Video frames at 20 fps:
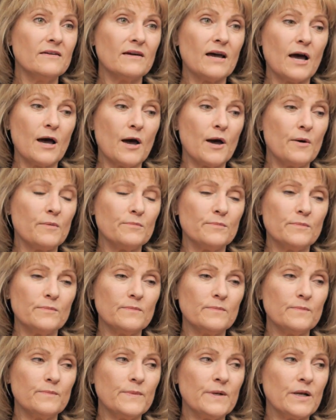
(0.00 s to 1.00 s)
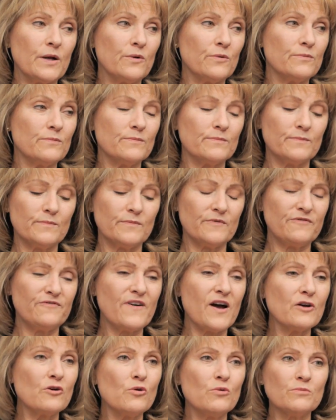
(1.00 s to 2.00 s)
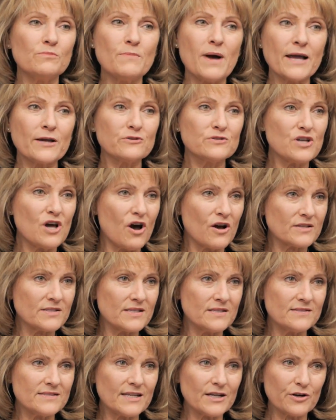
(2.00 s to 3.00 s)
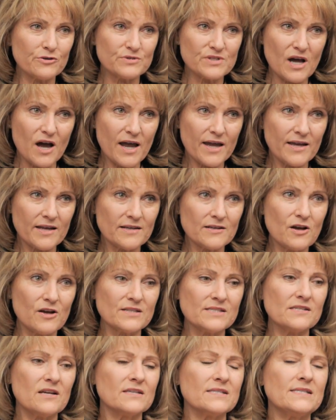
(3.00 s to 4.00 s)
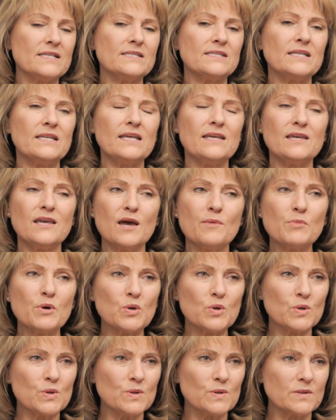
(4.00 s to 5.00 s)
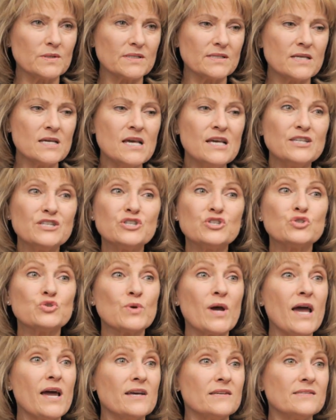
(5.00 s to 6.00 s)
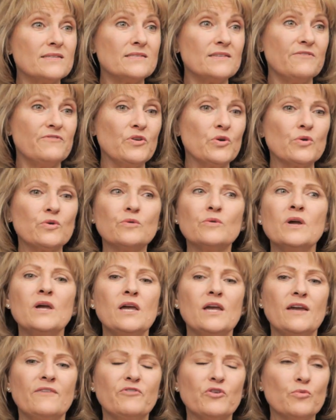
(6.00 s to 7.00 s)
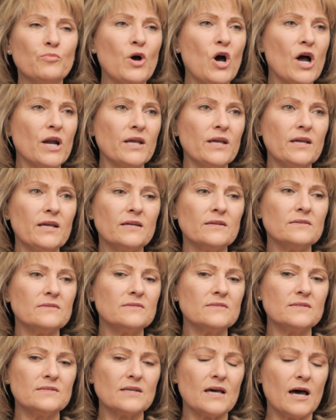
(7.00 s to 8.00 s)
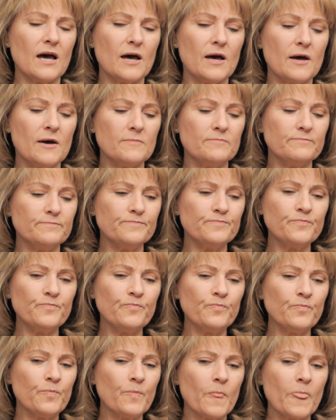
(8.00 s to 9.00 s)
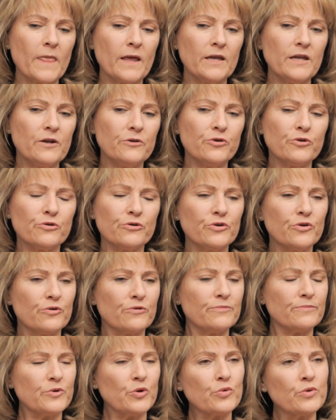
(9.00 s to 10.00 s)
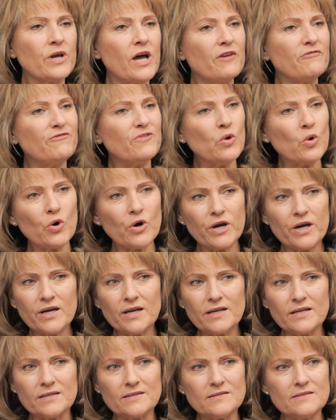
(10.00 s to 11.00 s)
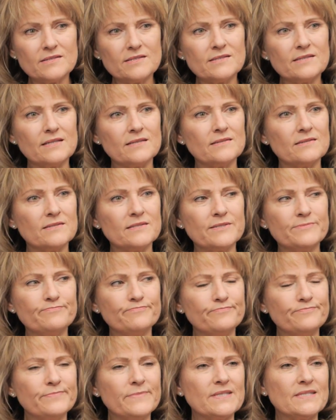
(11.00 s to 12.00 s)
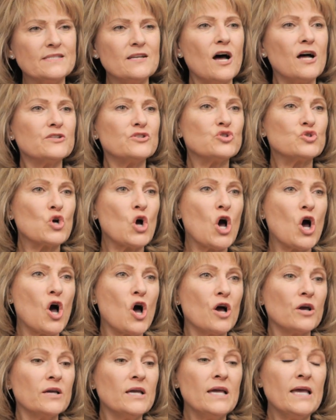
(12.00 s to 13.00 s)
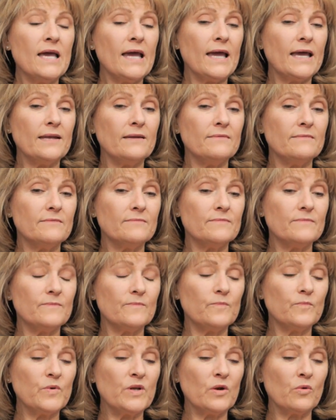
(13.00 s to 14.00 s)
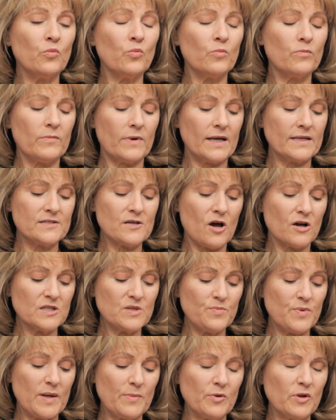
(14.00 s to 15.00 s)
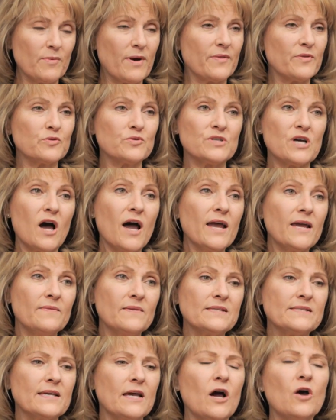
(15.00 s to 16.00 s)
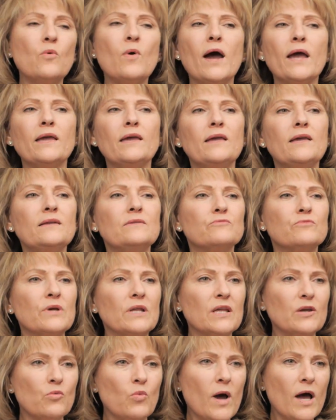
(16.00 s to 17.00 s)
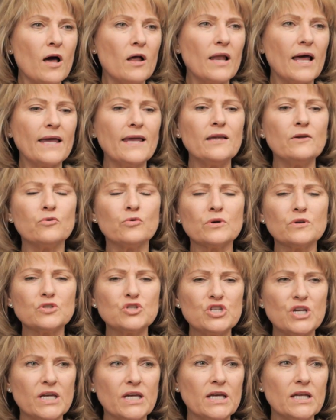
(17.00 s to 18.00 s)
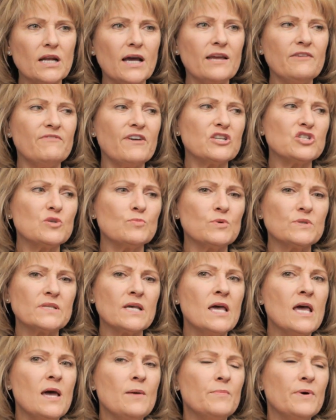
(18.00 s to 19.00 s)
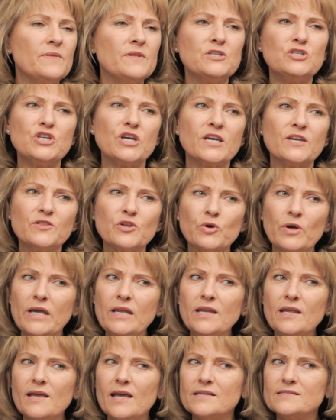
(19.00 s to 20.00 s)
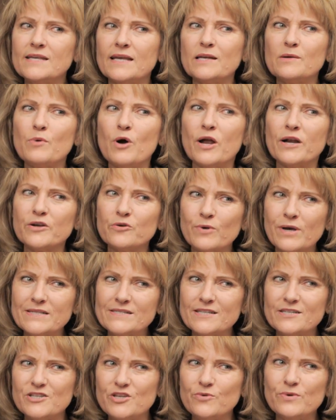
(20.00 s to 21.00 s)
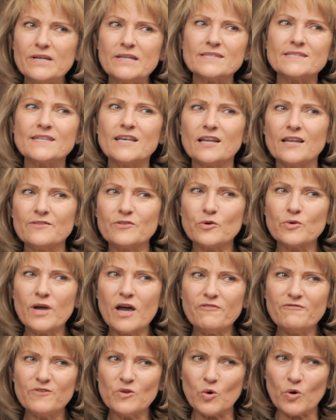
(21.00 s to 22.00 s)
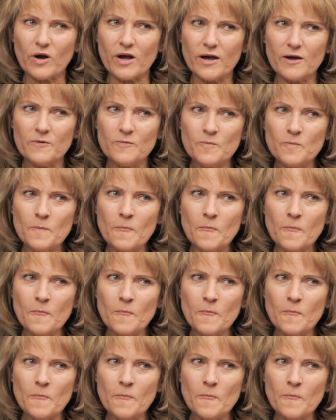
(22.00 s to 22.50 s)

Um, you know, fungal mycotoxins in our diet cause toxicity, chemicals, stress. If, you if your body is, um, you know, your, your, your gut flora is, is, is not strong and you know, I talk to people about their diet and they say, oh, I eat really well. I eat grilled chicken, I eat vegetables, but the chicken they're eating has antibiotic residue and it's killing their gut flora.